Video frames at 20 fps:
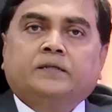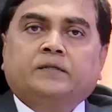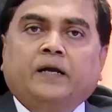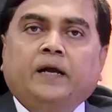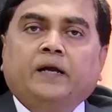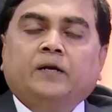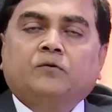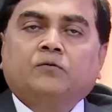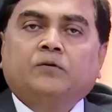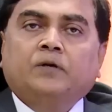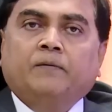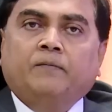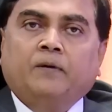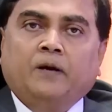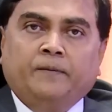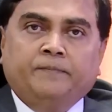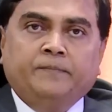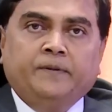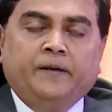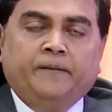trying to
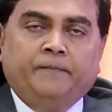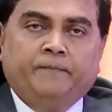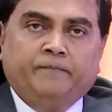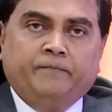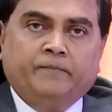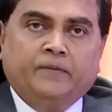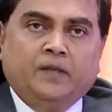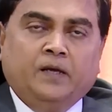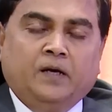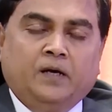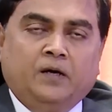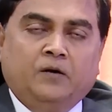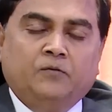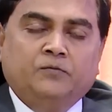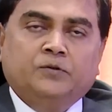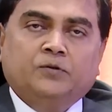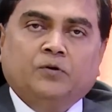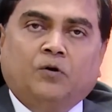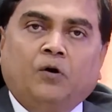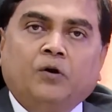develop them
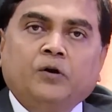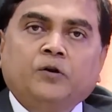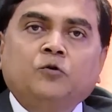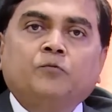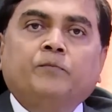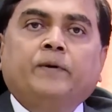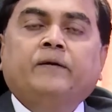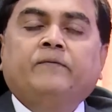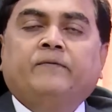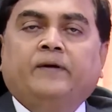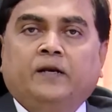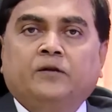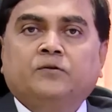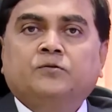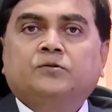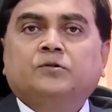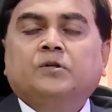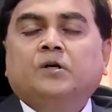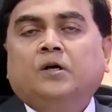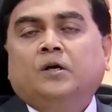with all human
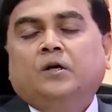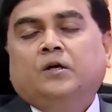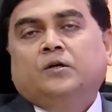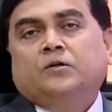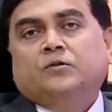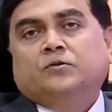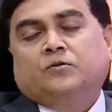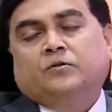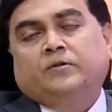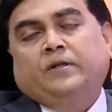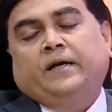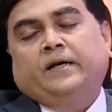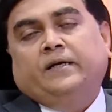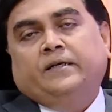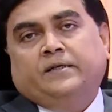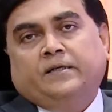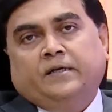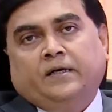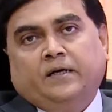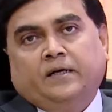values, so that